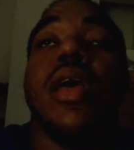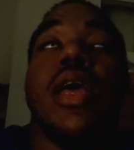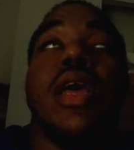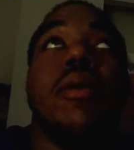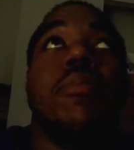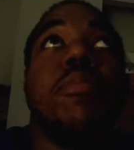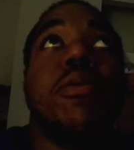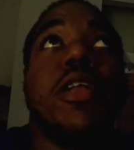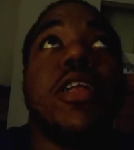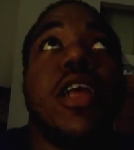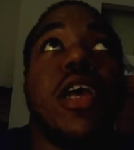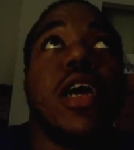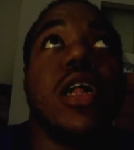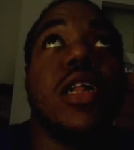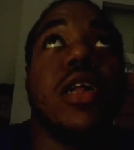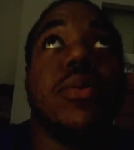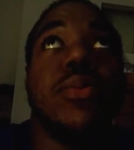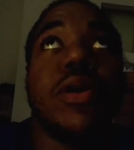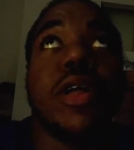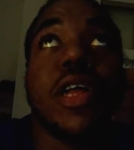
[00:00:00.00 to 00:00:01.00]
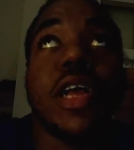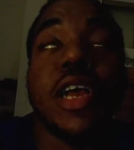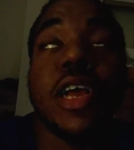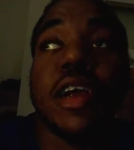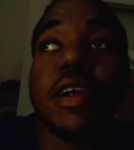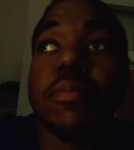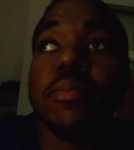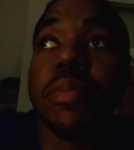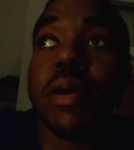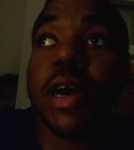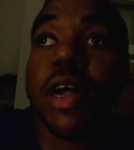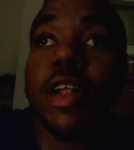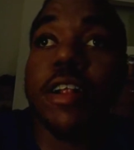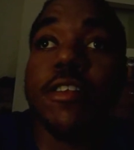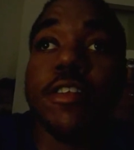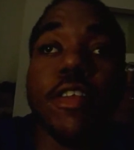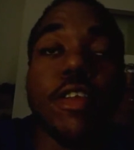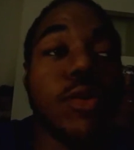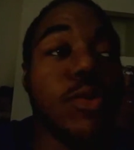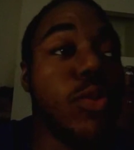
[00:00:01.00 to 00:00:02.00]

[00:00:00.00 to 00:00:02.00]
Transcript: in particular with earbuds,